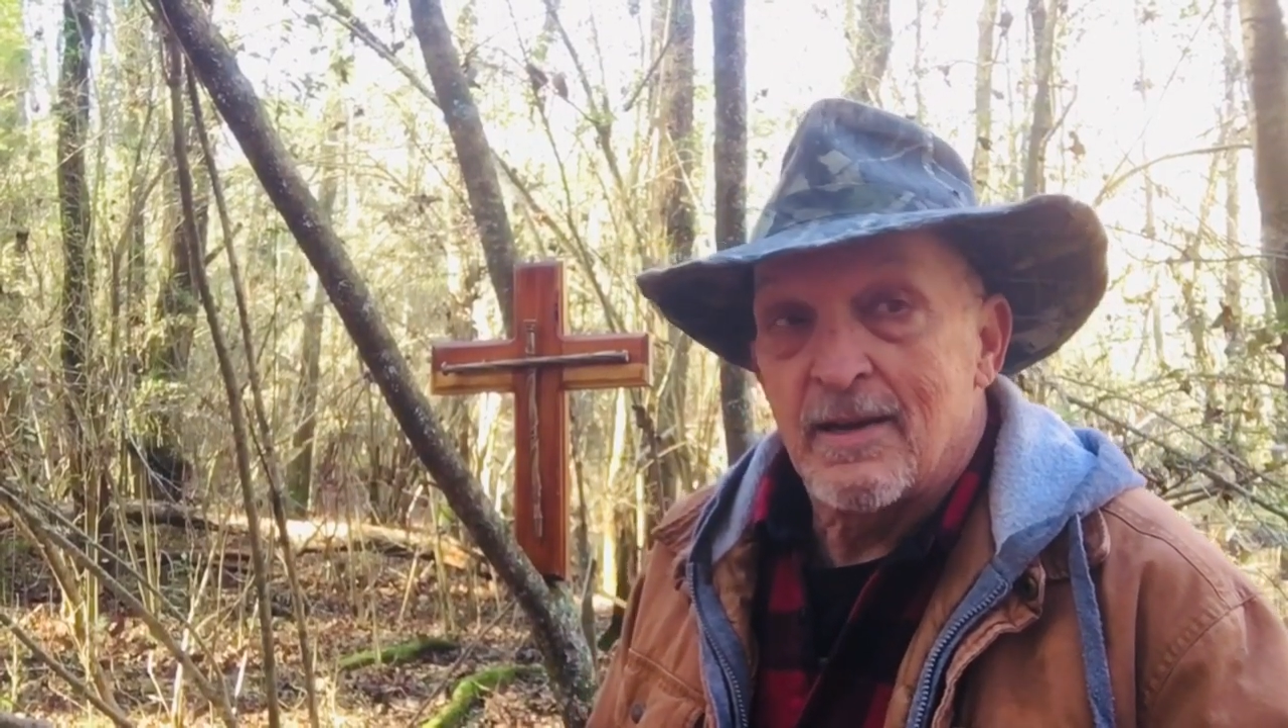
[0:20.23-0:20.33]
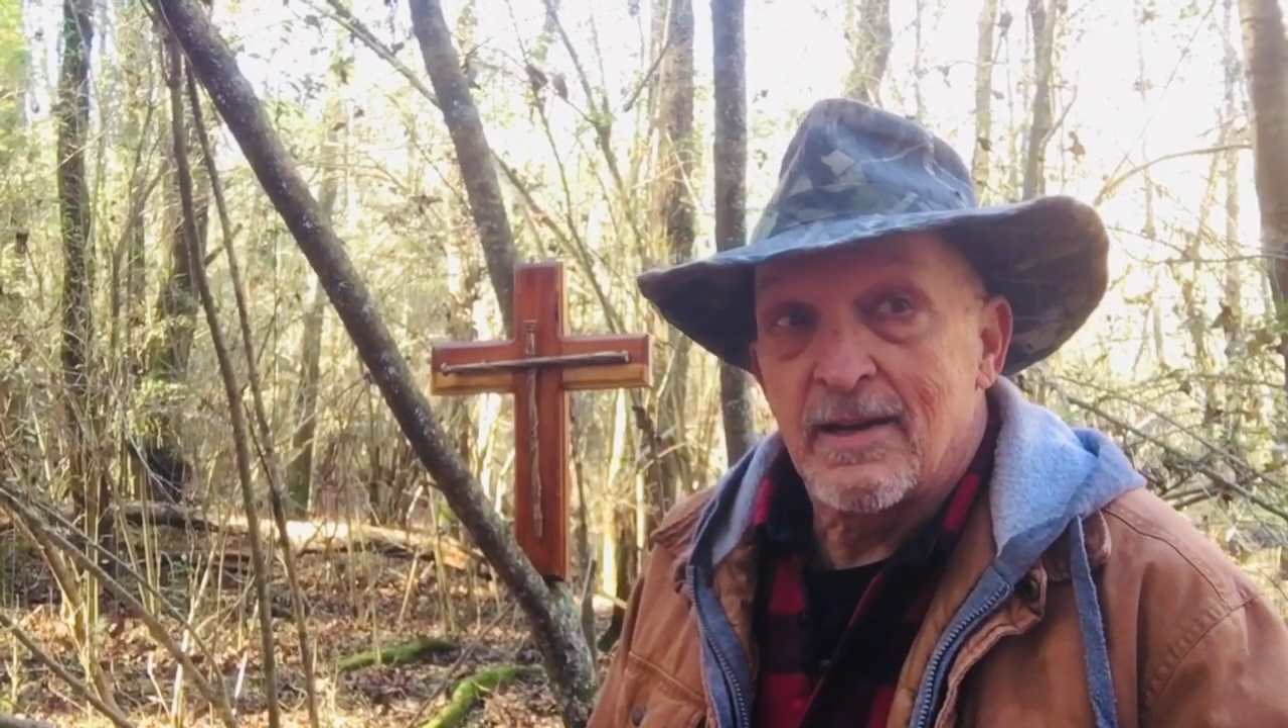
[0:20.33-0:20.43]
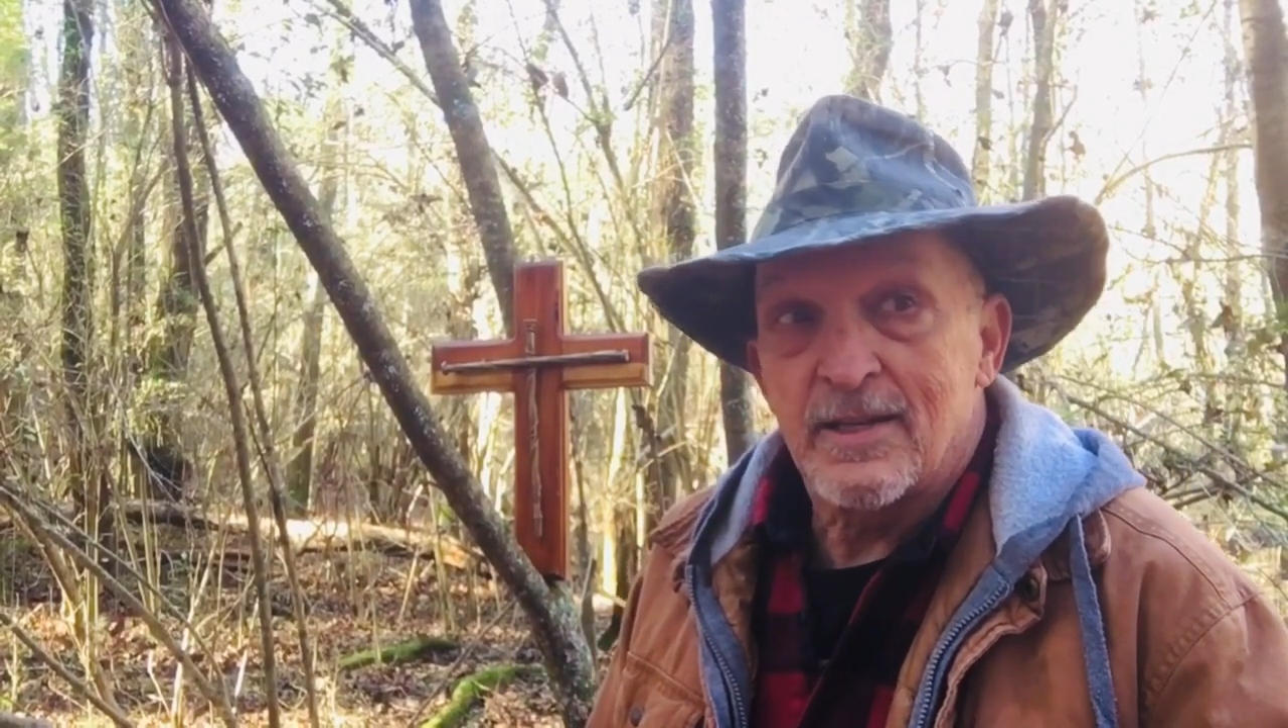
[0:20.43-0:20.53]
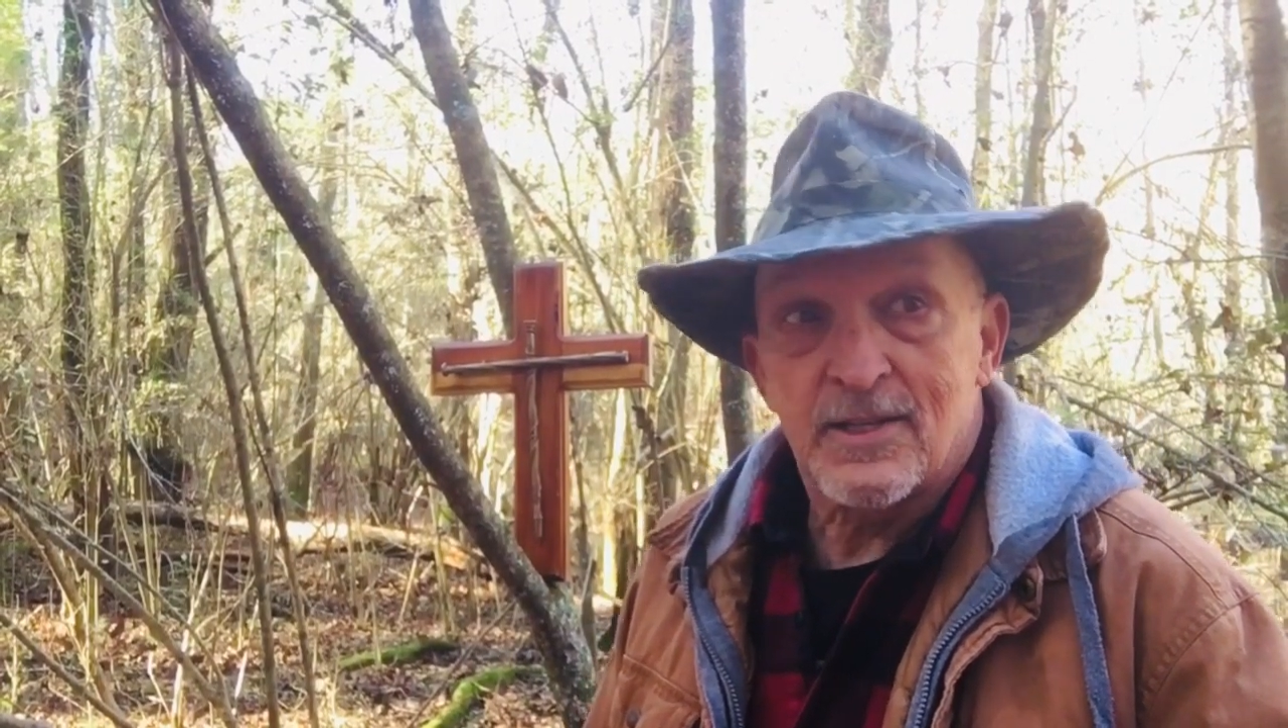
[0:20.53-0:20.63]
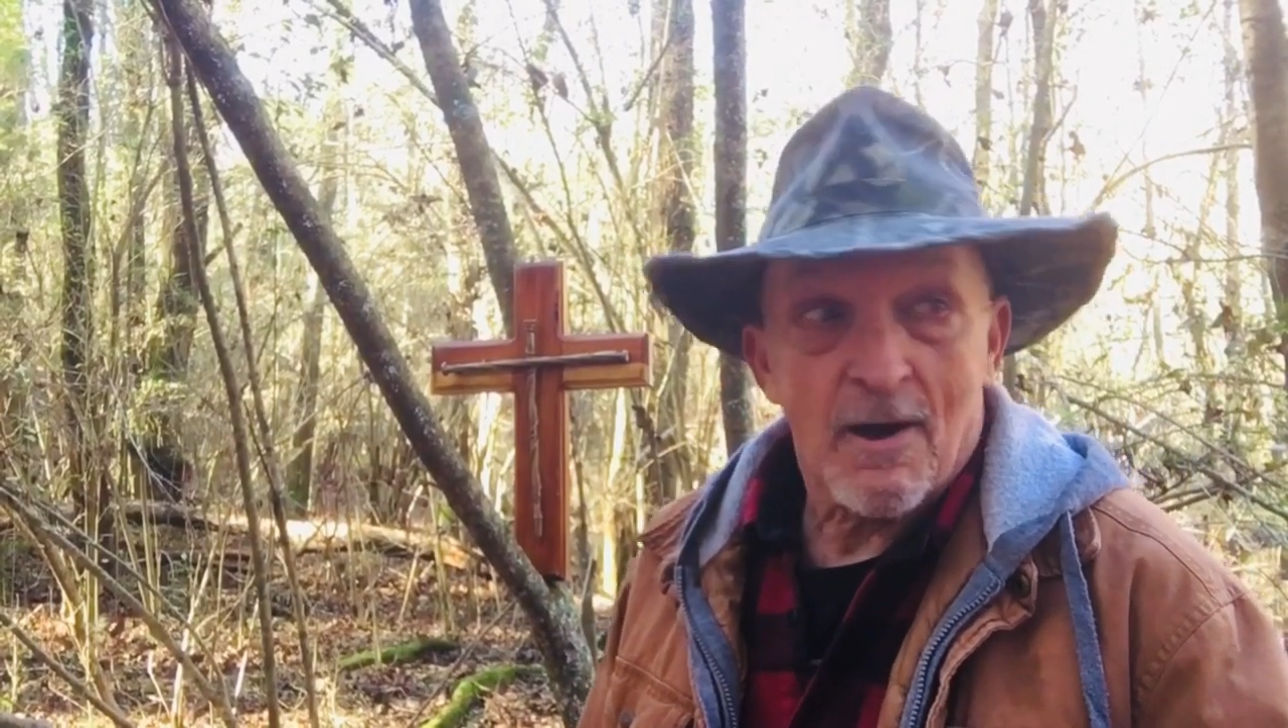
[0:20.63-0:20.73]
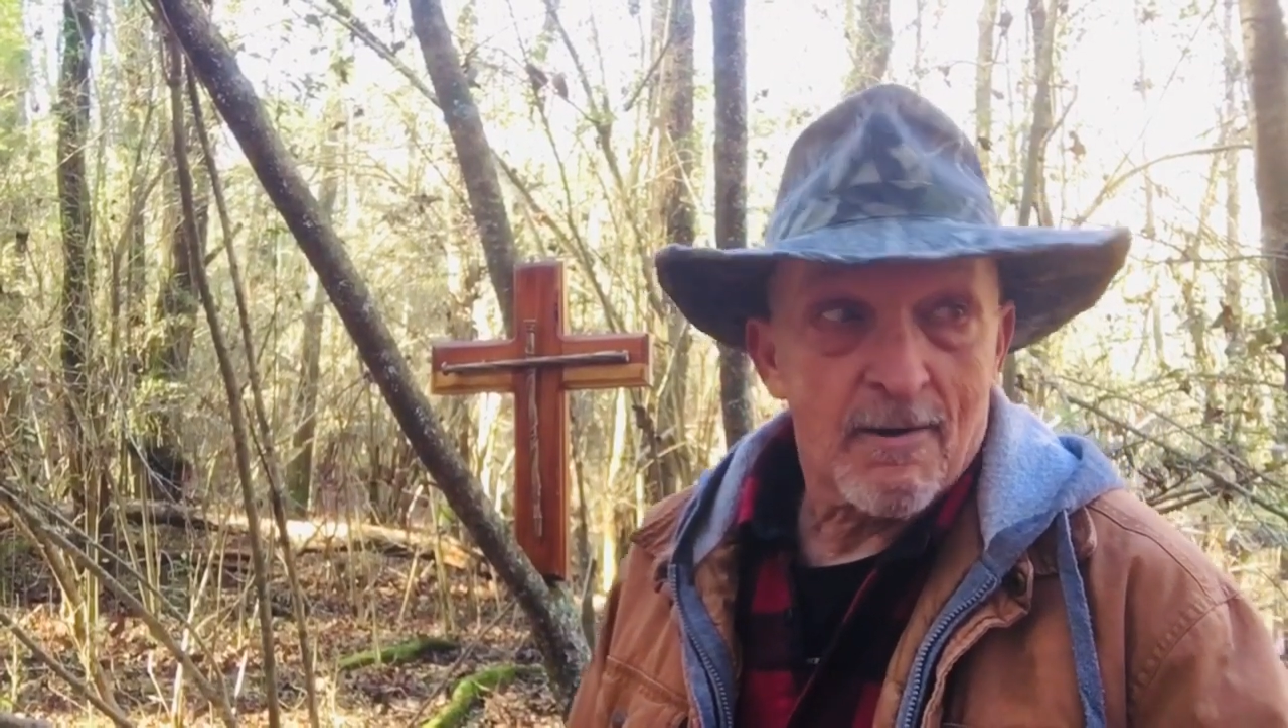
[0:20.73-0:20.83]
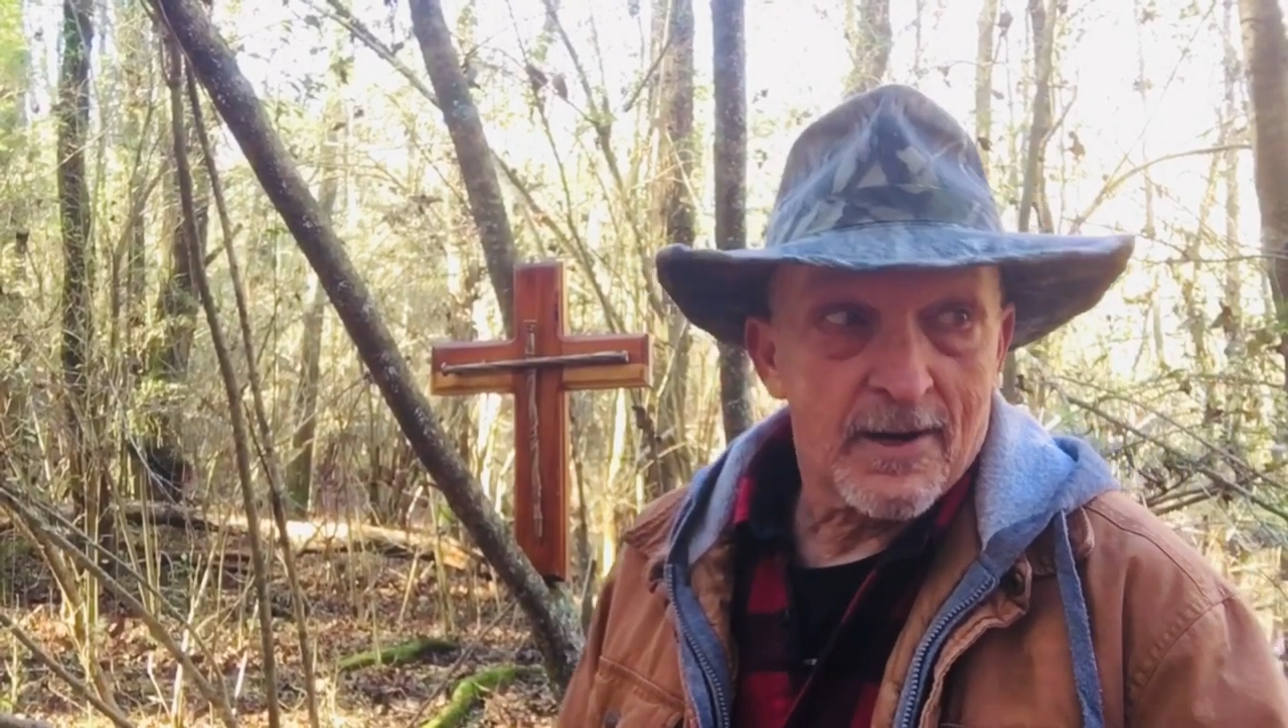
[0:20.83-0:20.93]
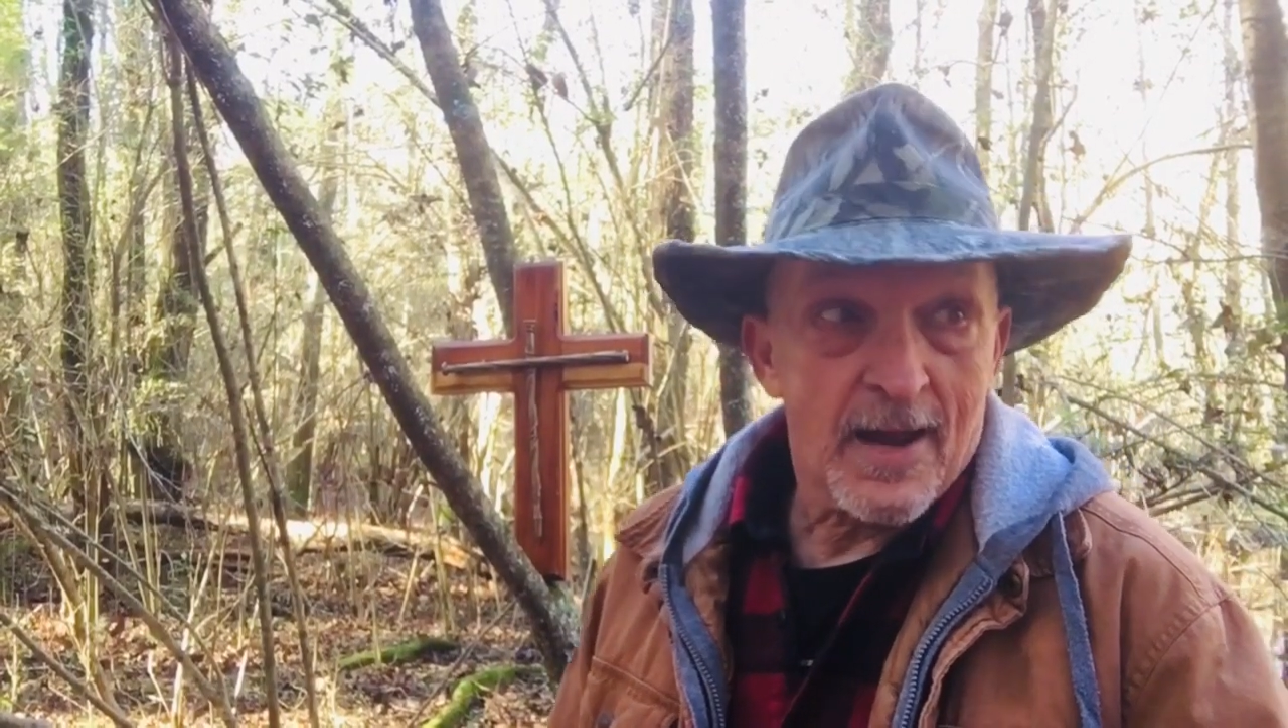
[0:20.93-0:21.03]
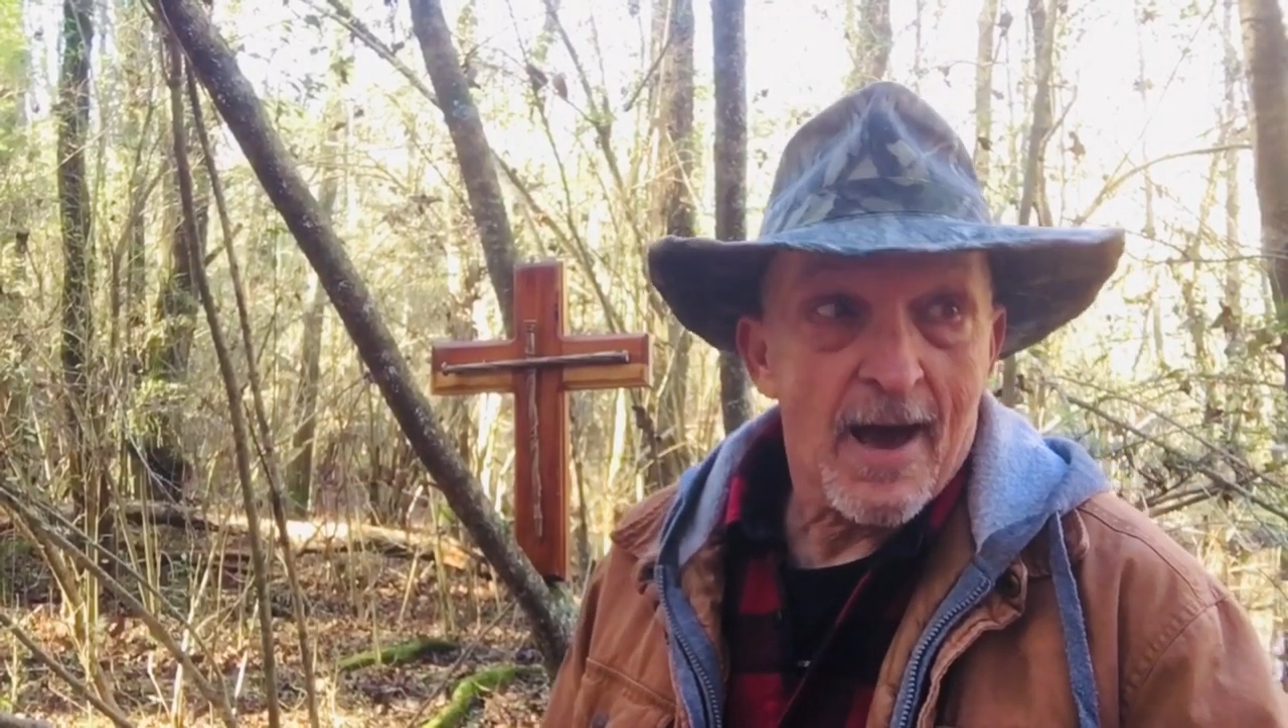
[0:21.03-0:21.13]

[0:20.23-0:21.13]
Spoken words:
it started